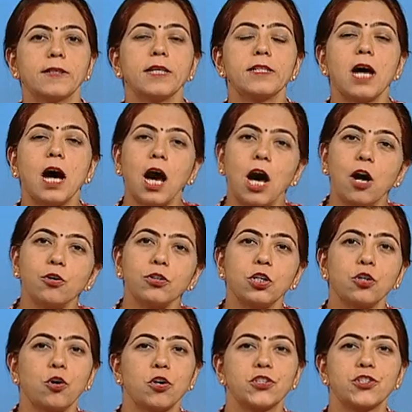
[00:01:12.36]
that how the
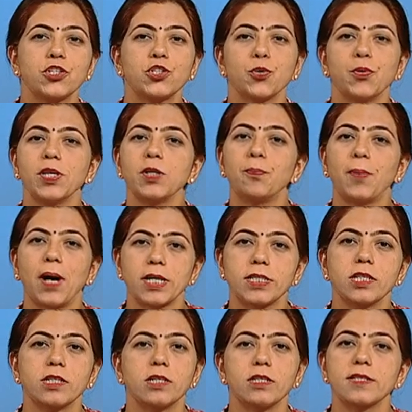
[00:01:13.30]
constituent
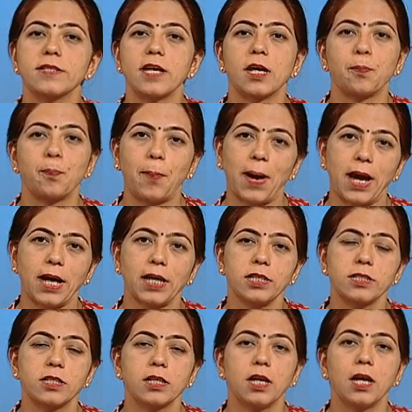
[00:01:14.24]
particles are
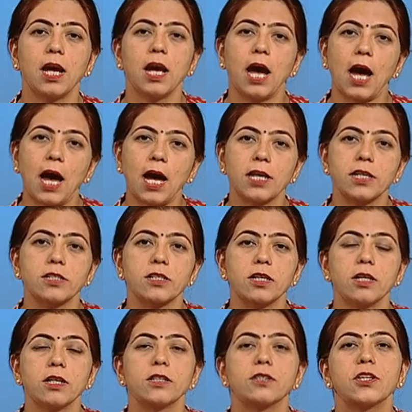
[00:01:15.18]
packed and
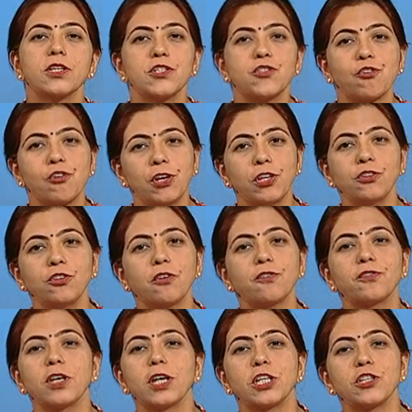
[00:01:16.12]
the strength of
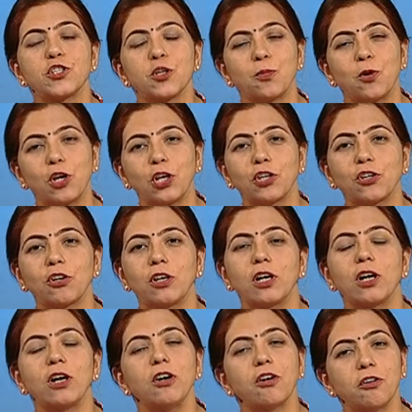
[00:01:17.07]
the
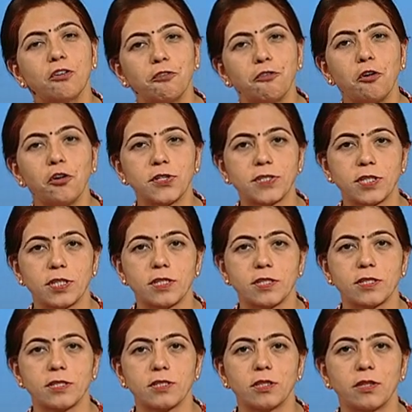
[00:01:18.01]
intermolecular
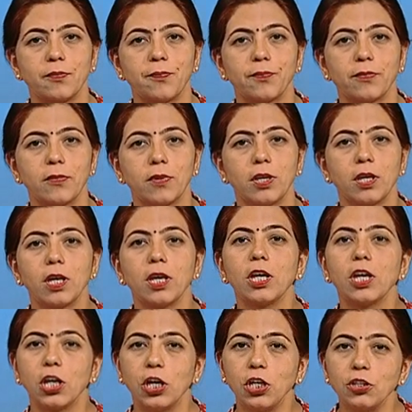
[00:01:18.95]
forces.
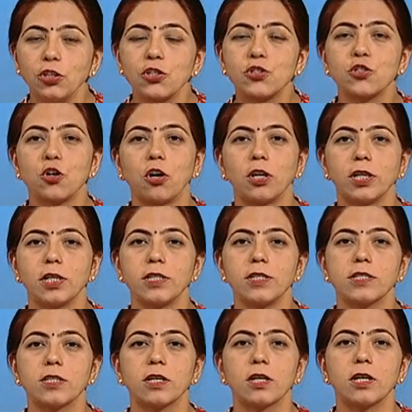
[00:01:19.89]
In the
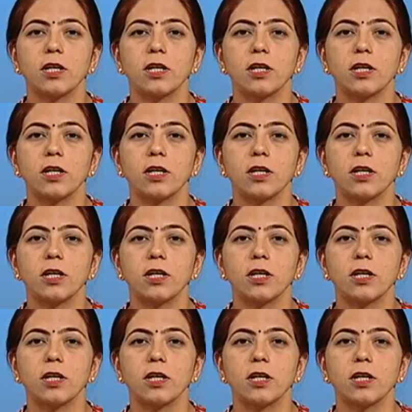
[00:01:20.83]
solids,